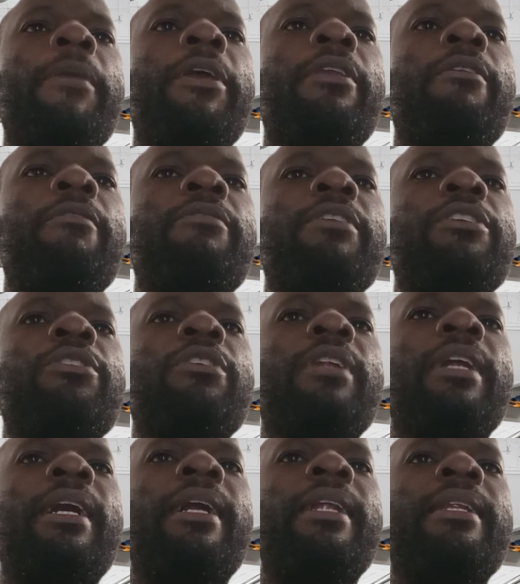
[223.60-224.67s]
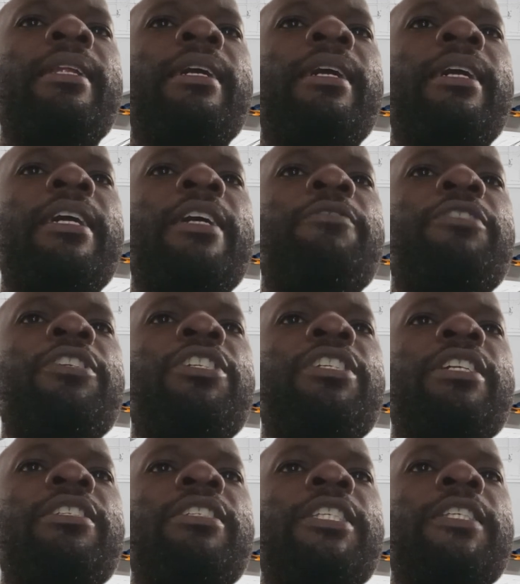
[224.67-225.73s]
innovation and
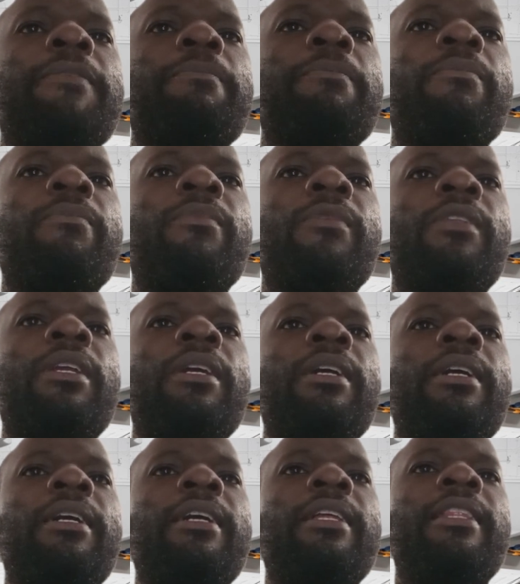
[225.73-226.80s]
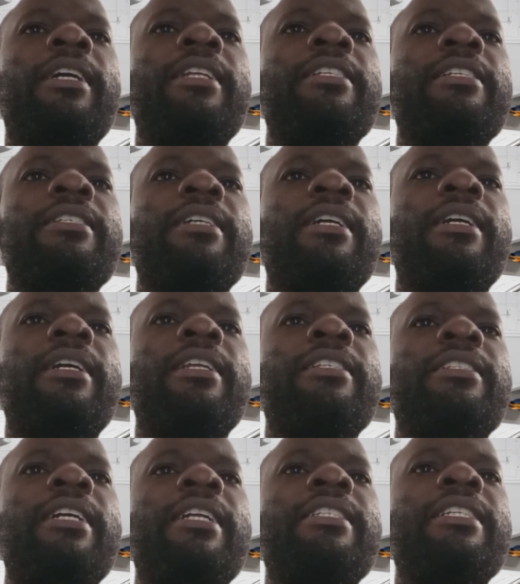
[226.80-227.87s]
efficiency, that is
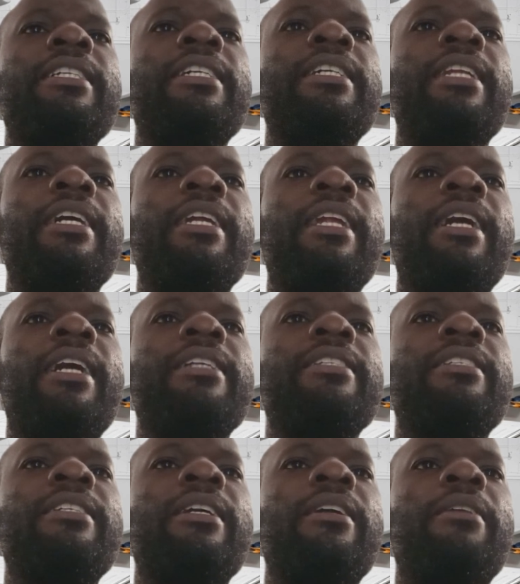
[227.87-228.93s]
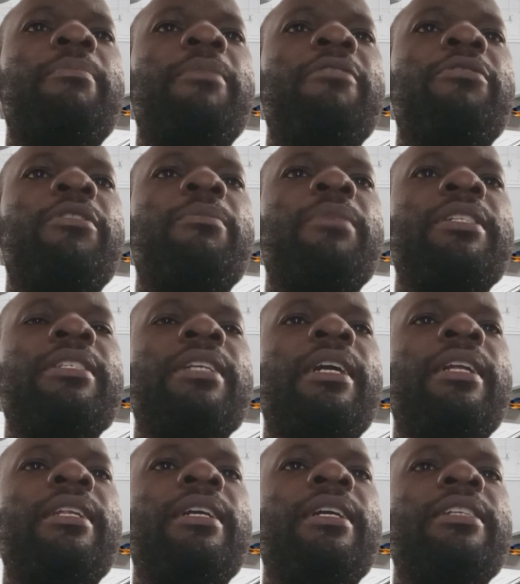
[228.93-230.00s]
resulting in enhanced performance
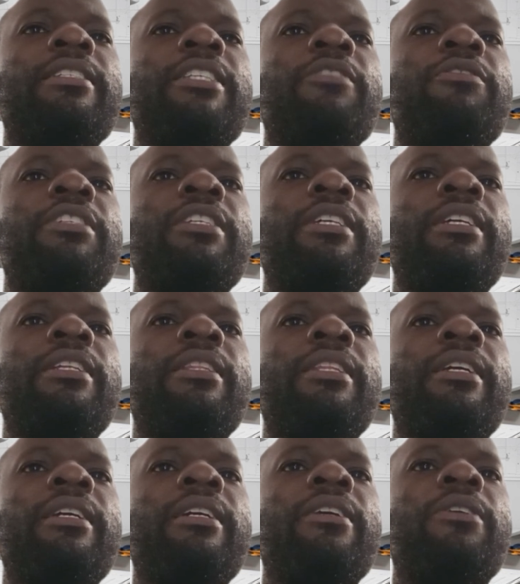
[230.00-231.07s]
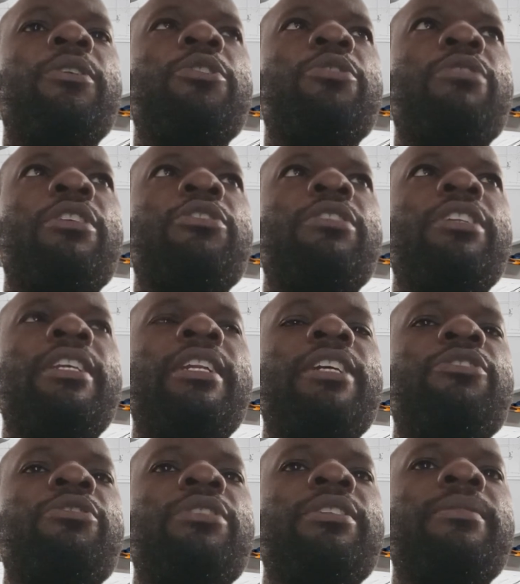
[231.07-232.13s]
and safety in the construction
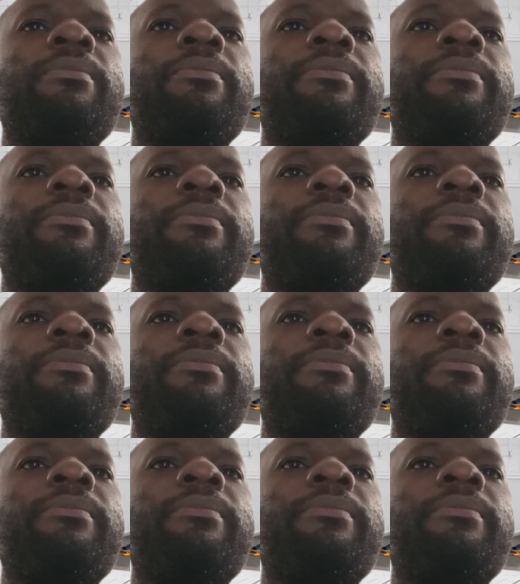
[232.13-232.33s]
industry.